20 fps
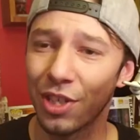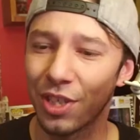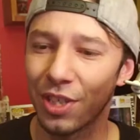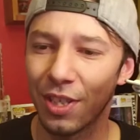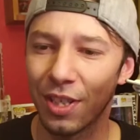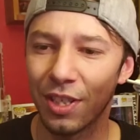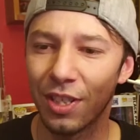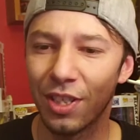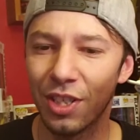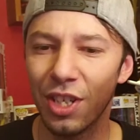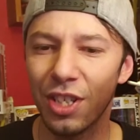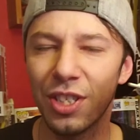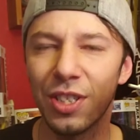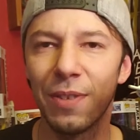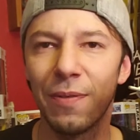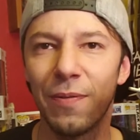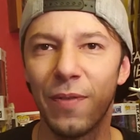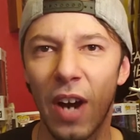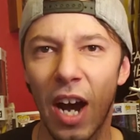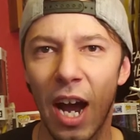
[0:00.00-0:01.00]
just just
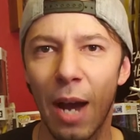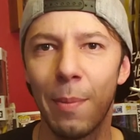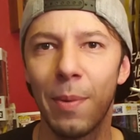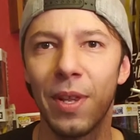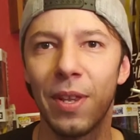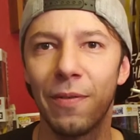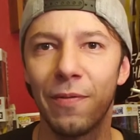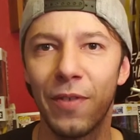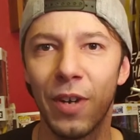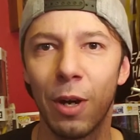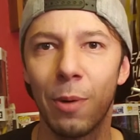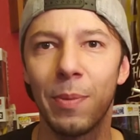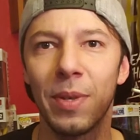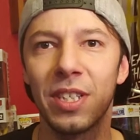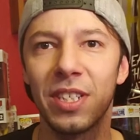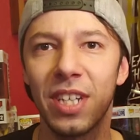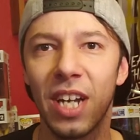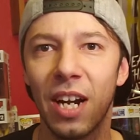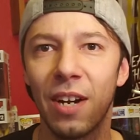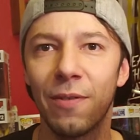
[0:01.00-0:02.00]
the vibe of the film
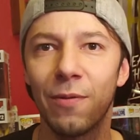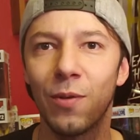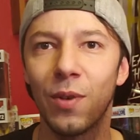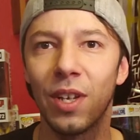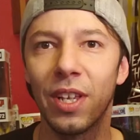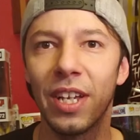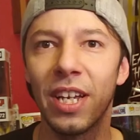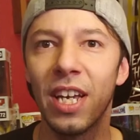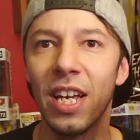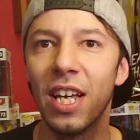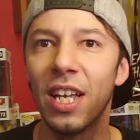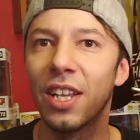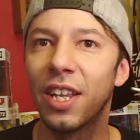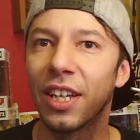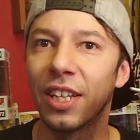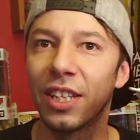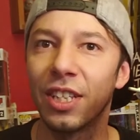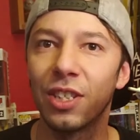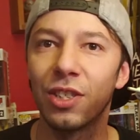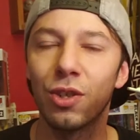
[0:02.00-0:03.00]
it's kind of really
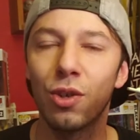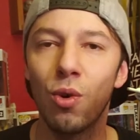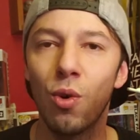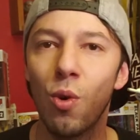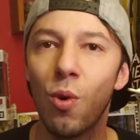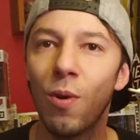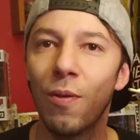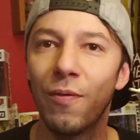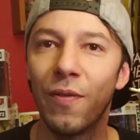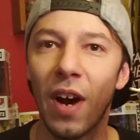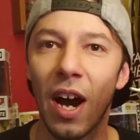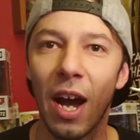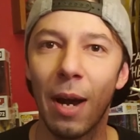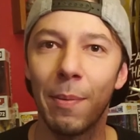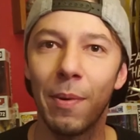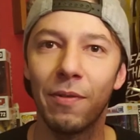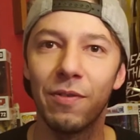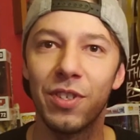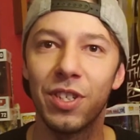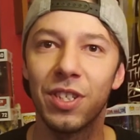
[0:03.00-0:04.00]
like this cool
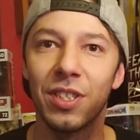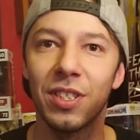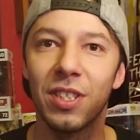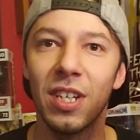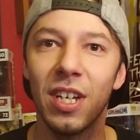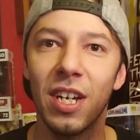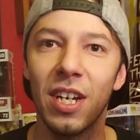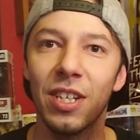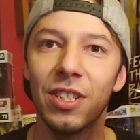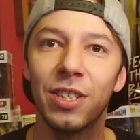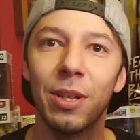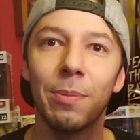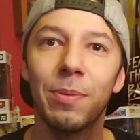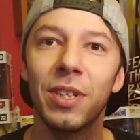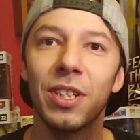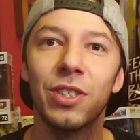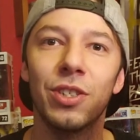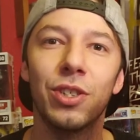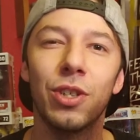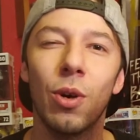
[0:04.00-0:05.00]
vibe of just
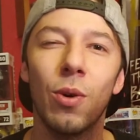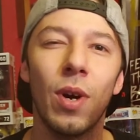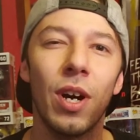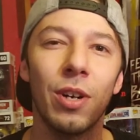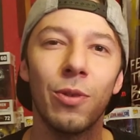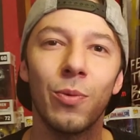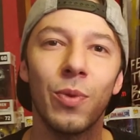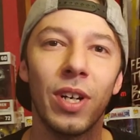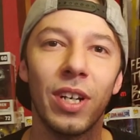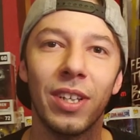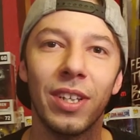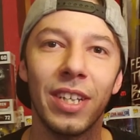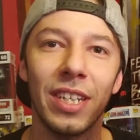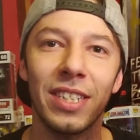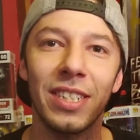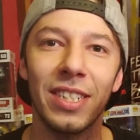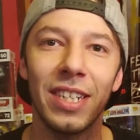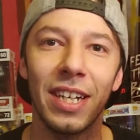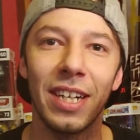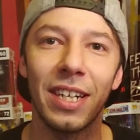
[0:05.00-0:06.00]
something so
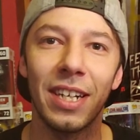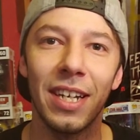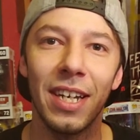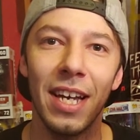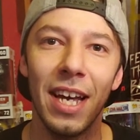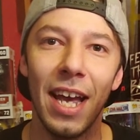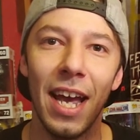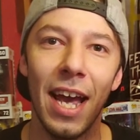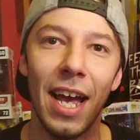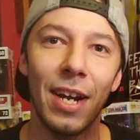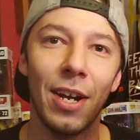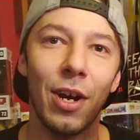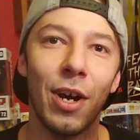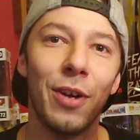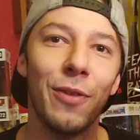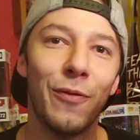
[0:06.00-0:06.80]
unrealistic and